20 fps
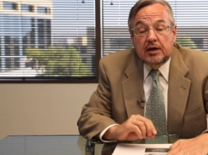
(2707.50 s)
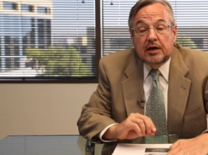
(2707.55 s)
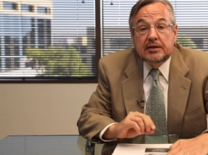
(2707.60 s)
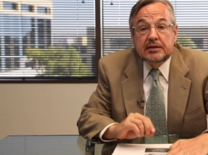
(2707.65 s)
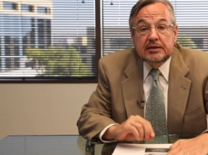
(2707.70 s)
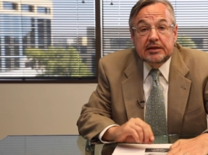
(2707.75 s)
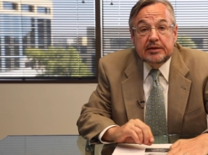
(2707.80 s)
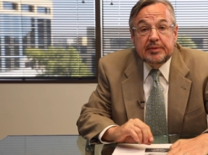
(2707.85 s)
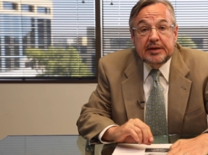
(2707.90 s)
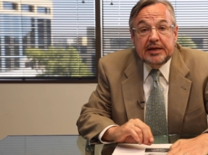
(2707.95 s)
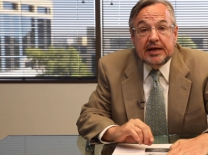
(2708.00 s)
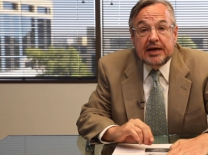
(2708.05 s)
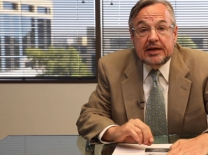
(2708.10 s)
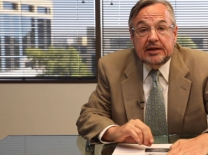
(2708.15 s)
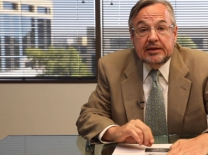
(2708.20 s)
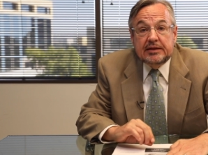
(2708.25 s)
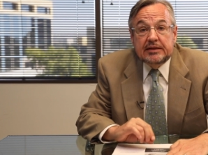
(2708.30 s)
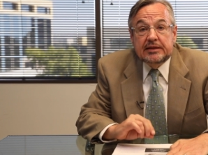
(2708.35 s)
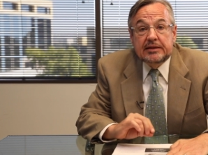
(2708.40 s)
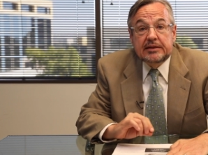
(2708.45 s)

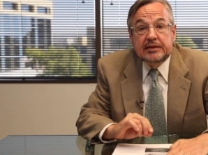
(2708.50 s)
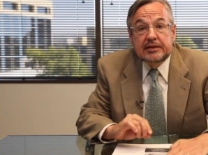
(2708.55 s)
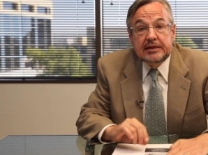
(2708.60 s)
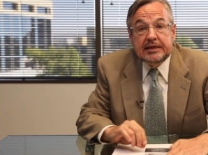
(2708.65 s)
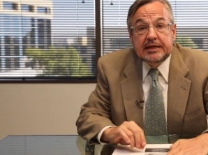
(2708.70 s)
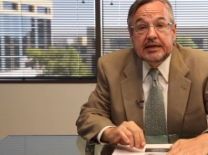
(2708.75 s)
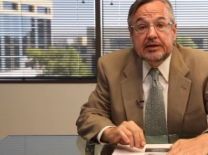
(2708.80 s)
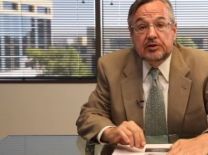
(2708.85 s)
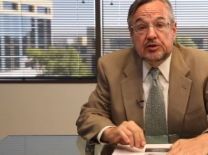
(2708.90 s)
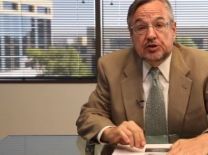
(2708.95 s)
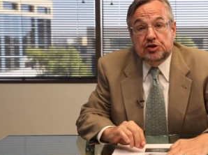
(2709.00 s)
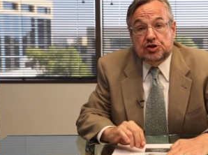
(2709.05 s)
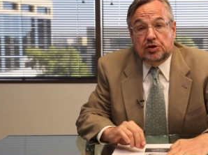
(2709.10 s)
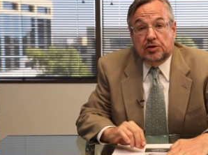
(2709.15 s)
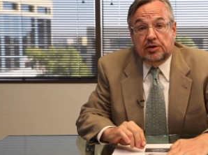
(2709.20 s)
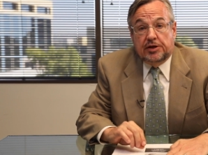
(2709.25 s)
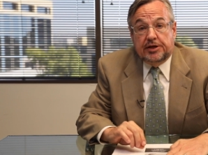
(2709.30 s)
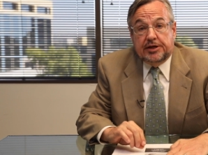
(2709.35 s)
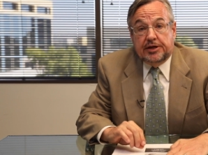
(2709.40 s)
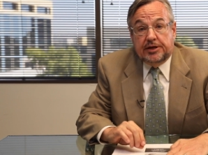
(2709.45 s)
eliminate legal
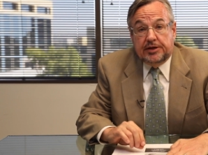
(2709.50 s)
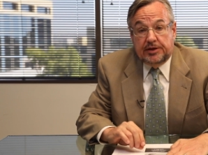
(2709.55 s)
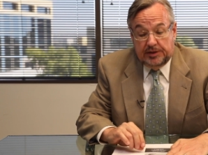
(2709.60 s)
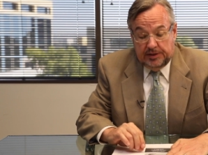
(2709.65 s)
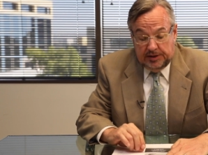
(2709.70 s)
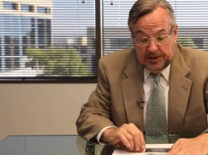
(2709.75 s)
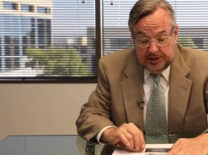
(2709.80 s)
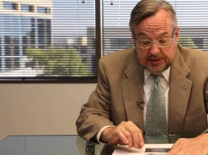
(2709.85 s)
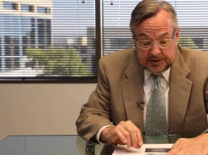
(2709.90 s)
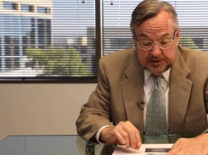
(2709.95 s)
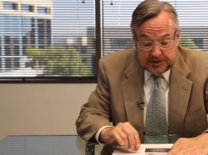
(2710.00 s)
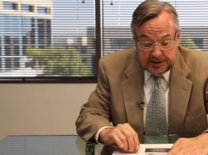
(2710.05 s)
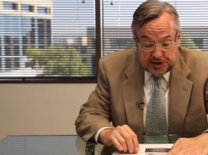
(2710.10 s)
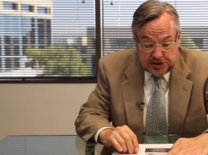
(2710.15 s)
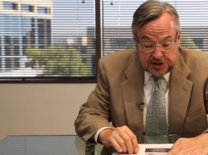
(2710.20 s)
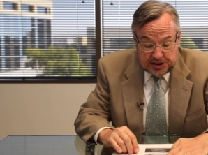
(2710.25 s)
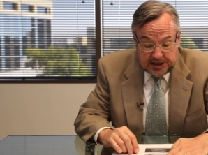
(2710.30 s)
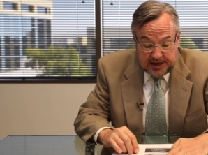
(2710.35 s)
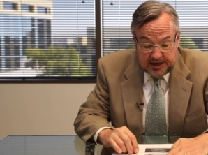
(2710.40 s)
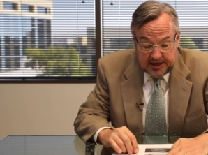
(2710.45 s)
jargon and
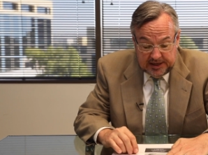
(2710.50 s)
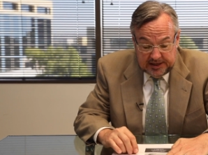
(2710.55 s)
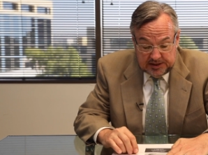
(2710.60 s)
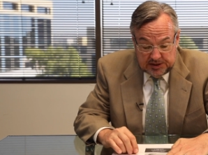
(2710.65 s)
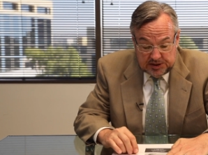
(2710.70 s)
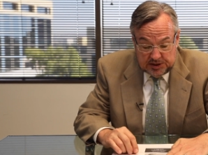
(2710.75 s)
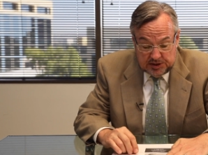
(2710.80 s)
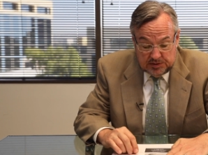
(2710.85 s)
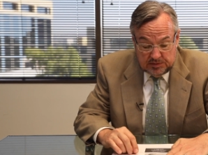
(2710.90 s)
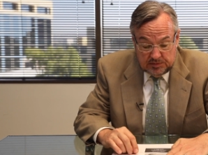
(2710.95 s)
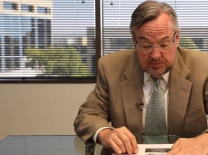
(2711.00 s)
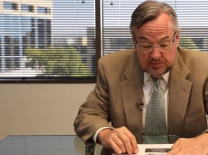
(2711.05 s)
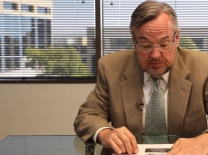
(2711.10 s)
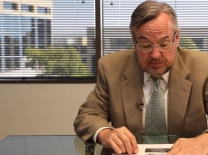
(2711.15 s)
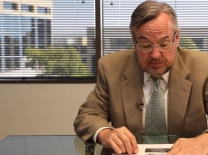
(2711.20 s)
cliches.